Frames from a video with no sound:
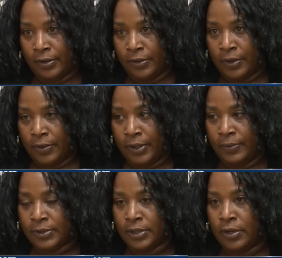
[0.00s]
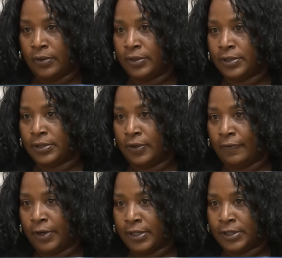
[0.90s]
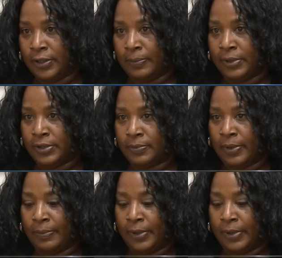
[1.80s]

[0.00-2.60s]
You know, he was the oldest of our siblings, my